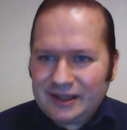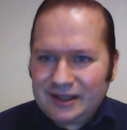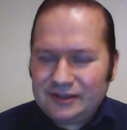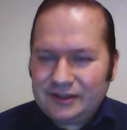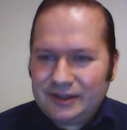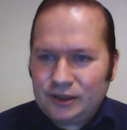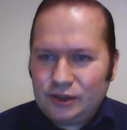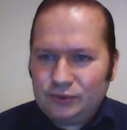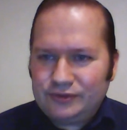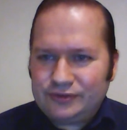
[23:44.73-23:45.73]
And
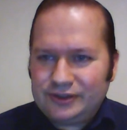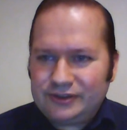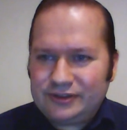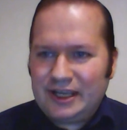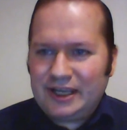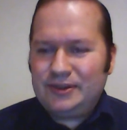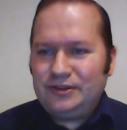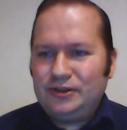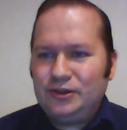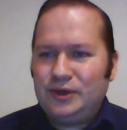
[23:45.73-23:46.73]
Carol Worth says, same
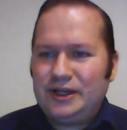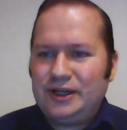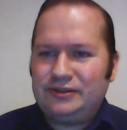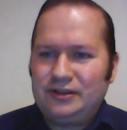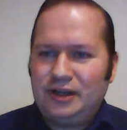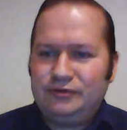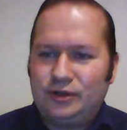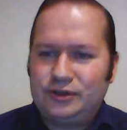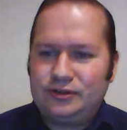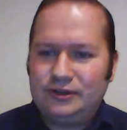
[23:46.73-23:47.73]
in the US,
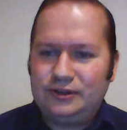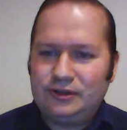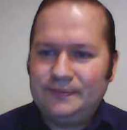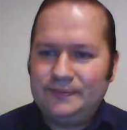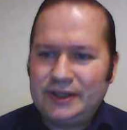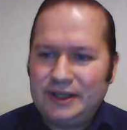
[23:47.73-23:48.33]
unfortunately.